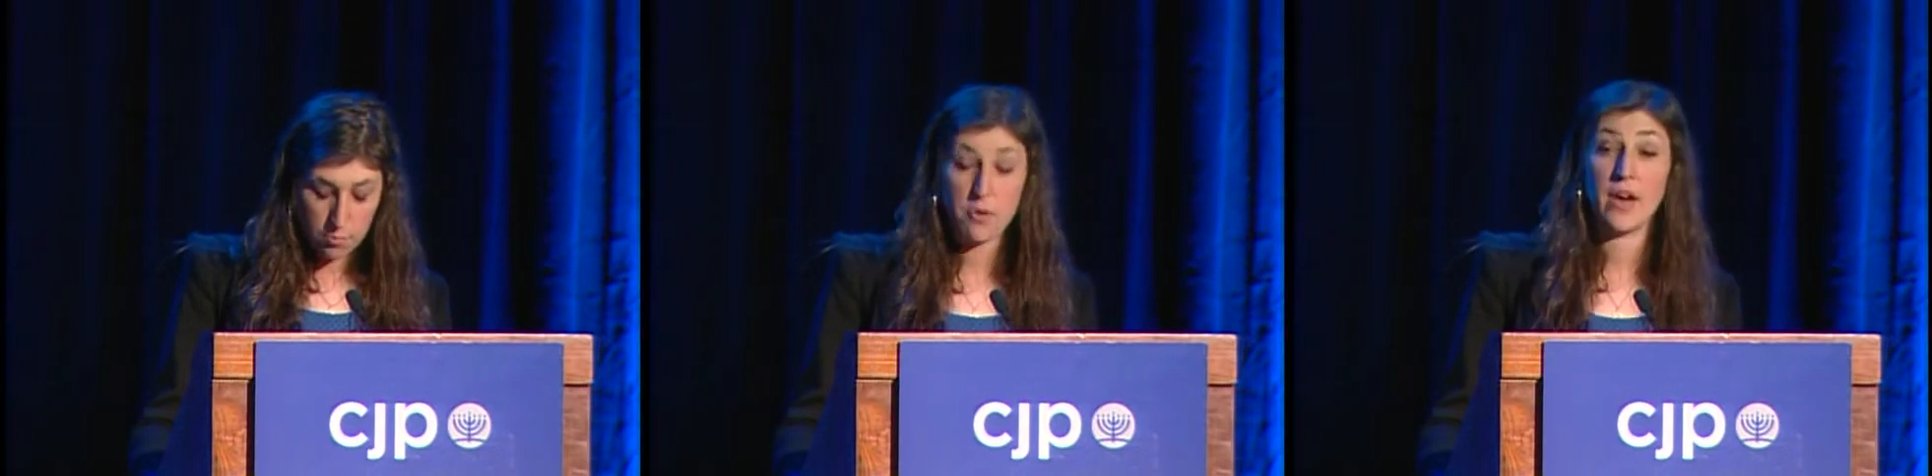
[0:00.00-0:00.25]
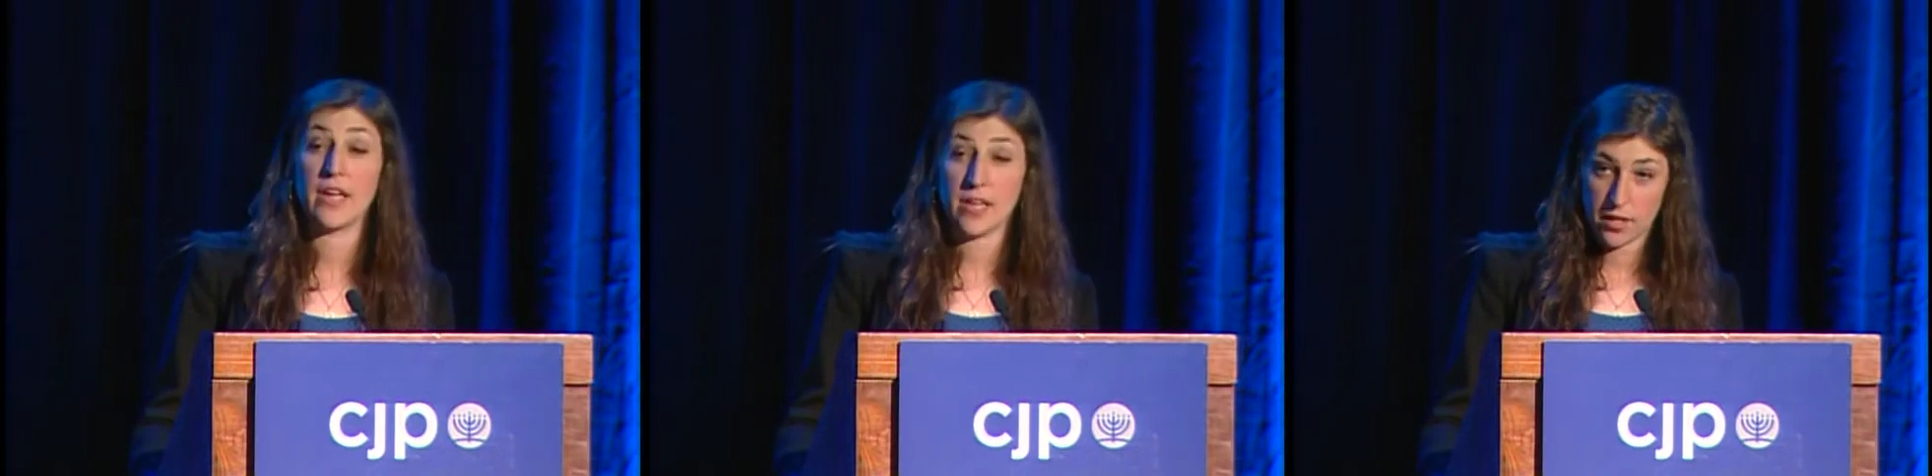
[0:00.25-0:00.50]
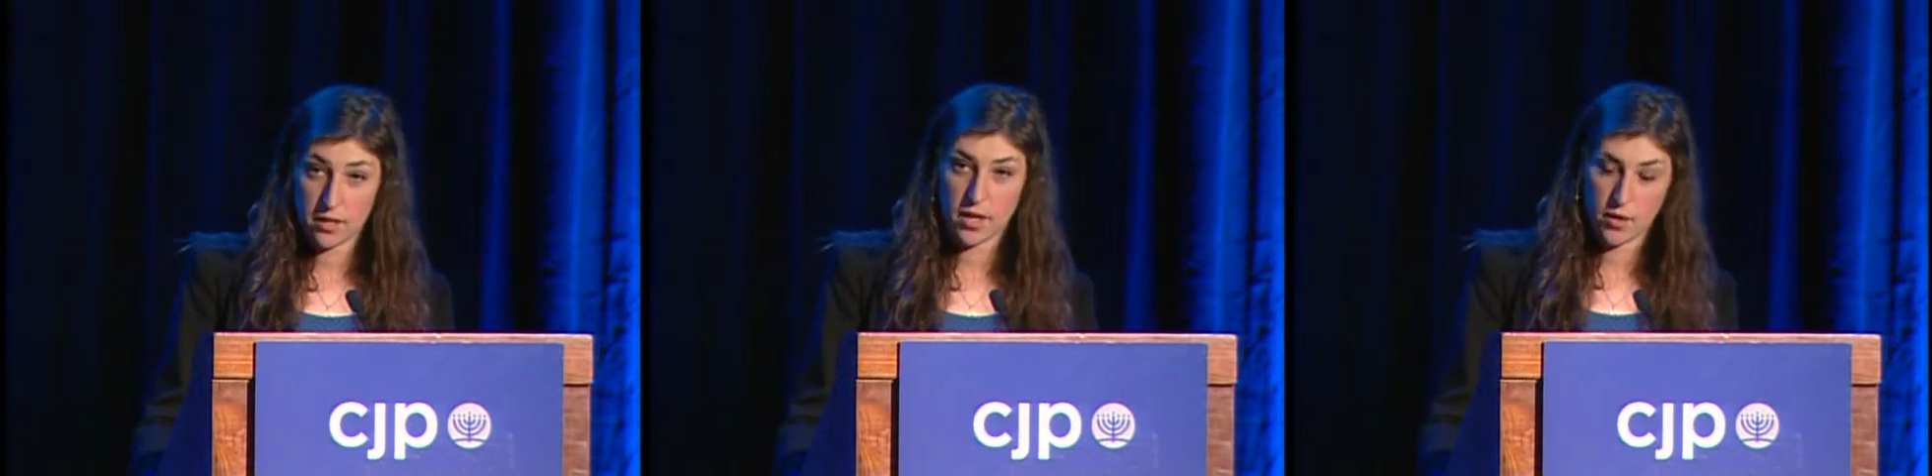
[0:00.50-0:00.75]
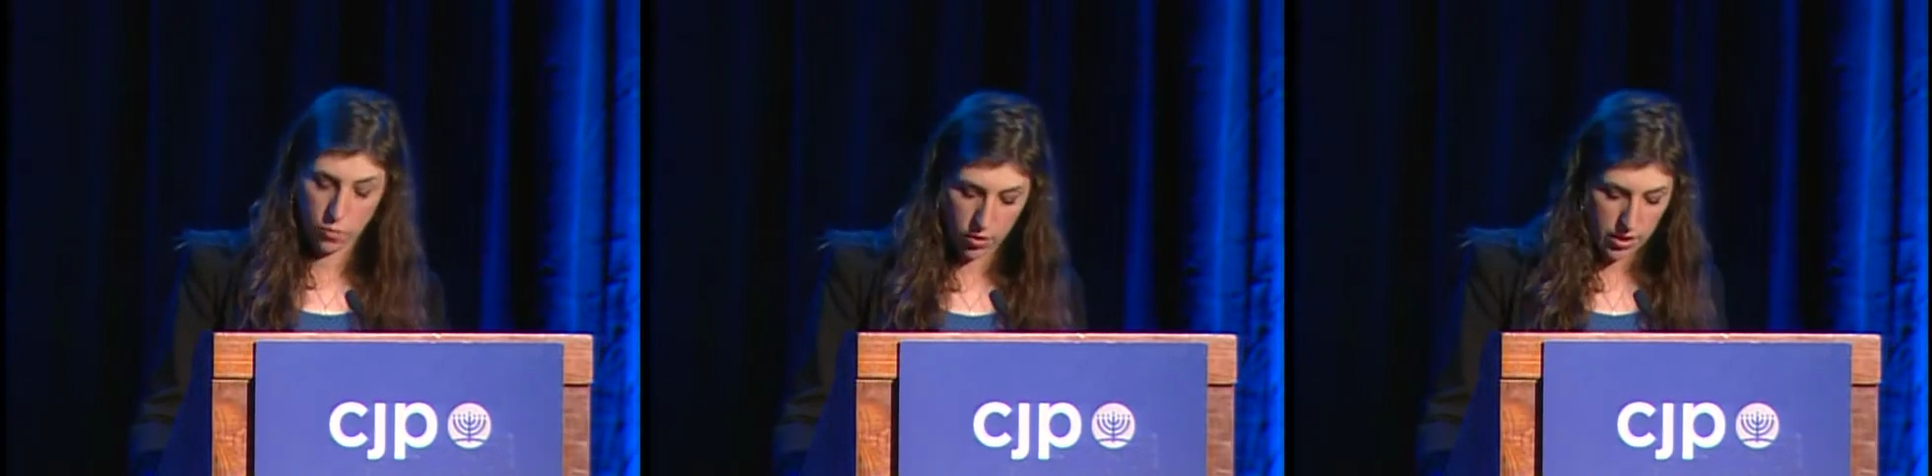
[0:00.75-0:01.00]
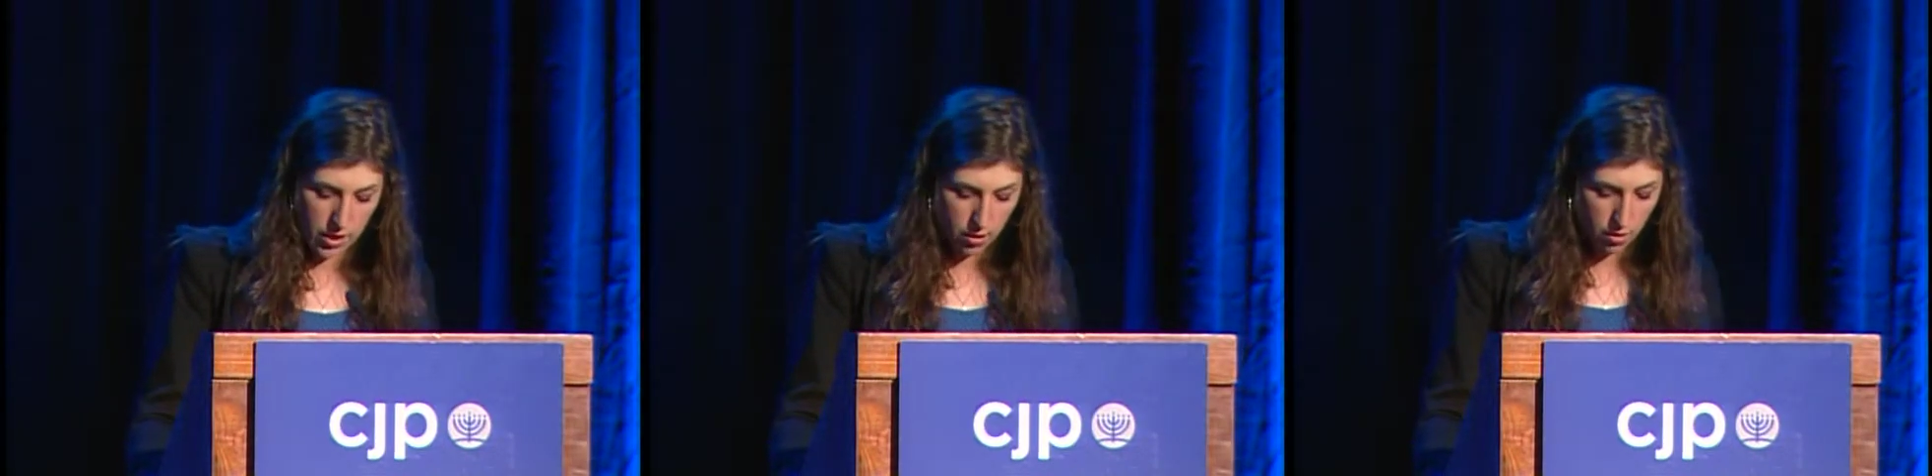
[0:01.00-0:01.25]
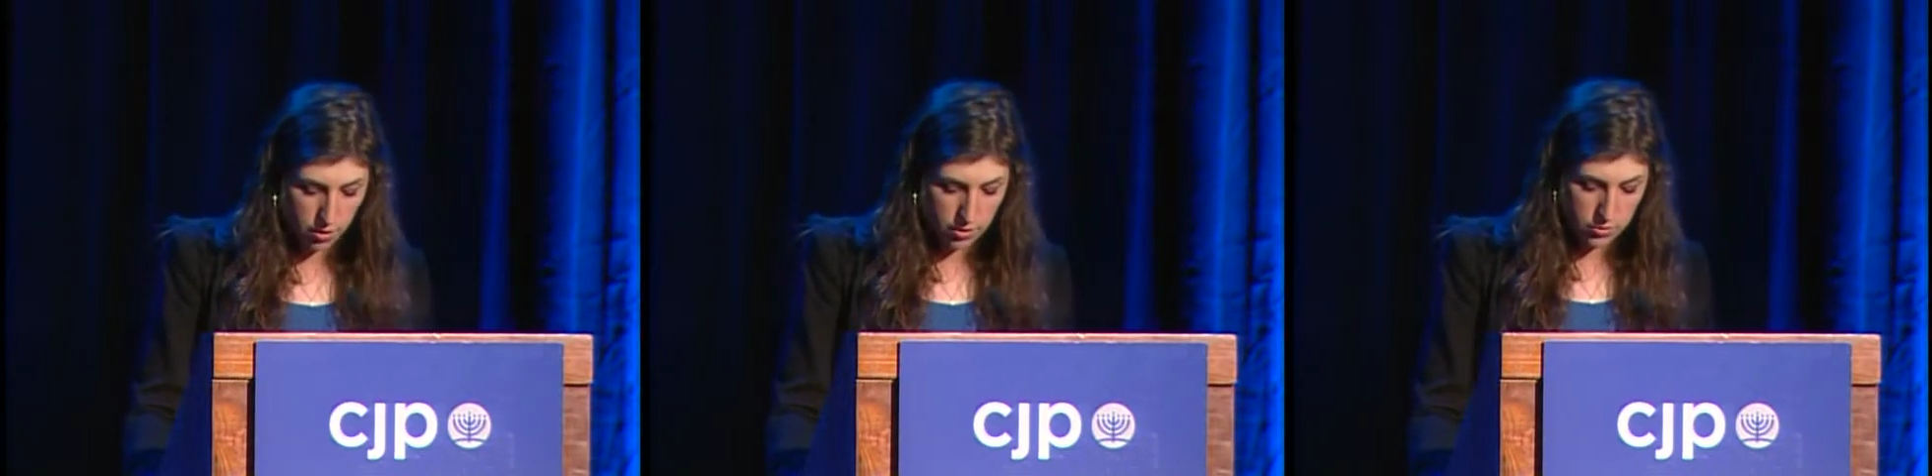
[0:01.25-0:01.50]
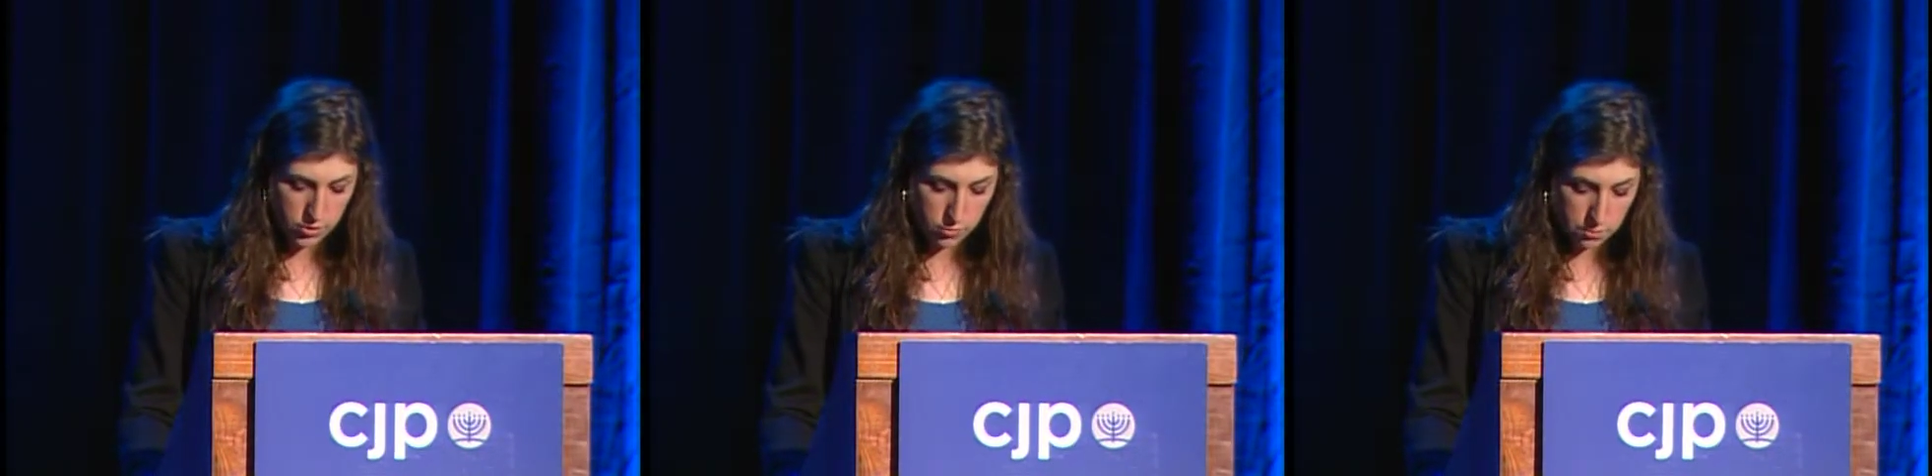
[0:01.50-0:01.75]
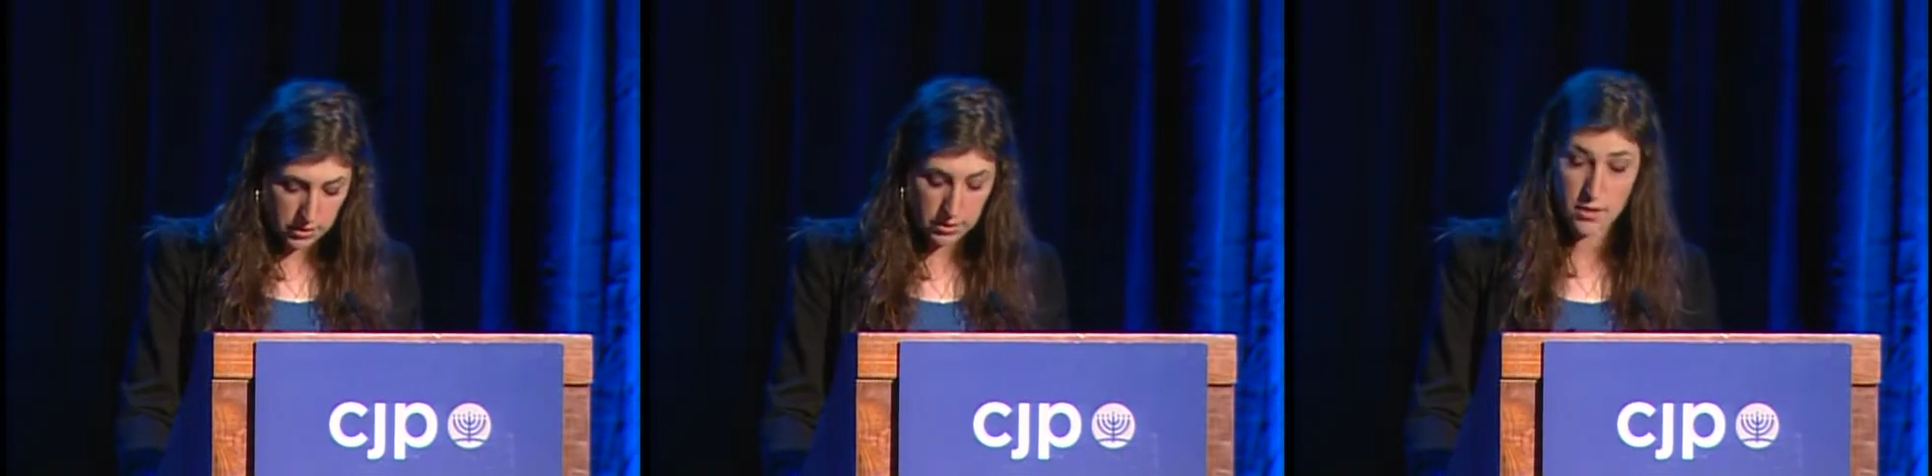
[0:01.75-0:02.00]
praying and working hard to
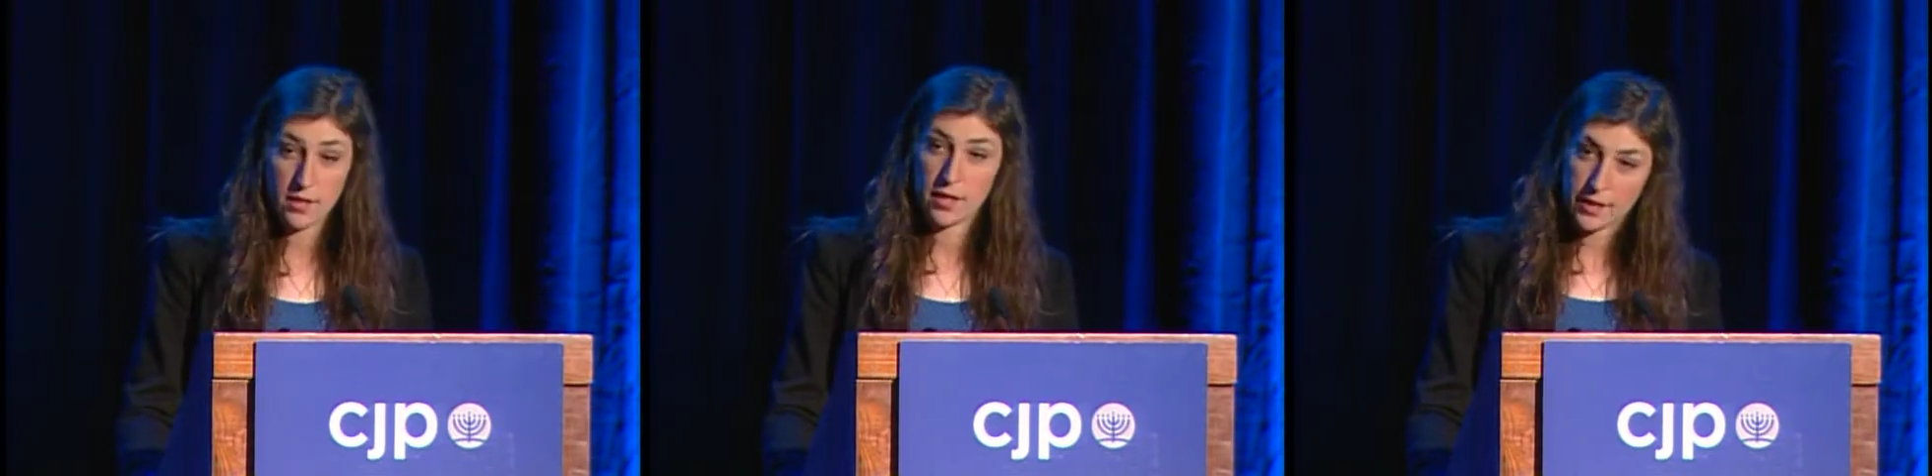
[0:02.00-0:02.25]
be